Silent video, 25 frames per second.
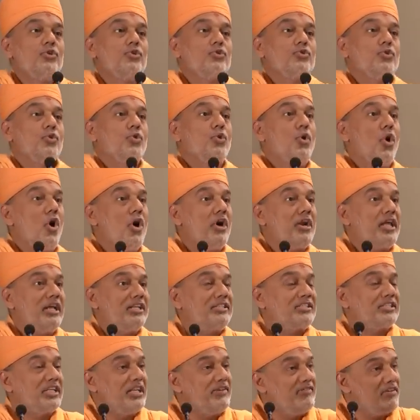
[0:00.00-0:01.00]
So God
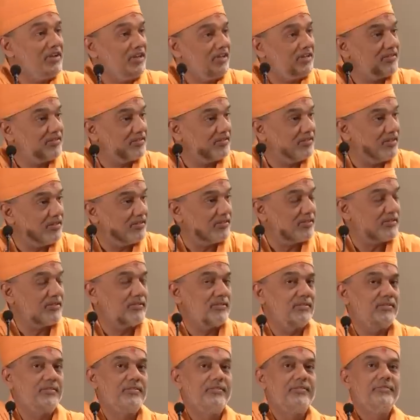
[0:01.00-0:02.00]
has given us
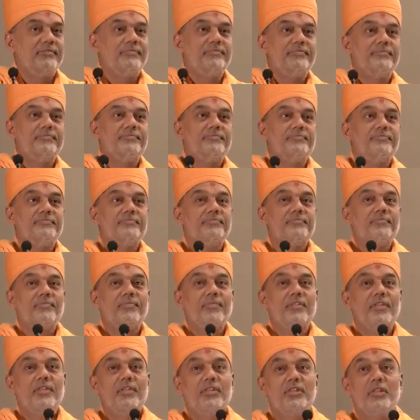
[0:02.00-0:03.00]
this,
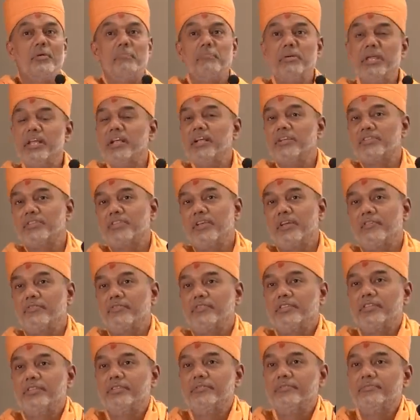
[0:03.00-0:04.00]
the biggest
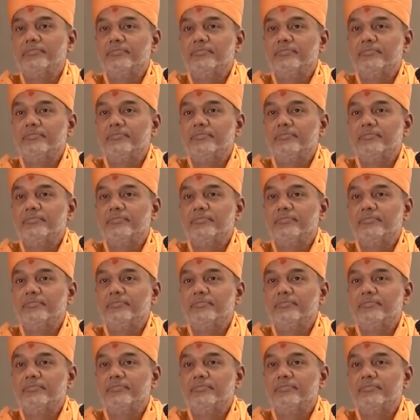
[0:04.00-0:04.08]
gift.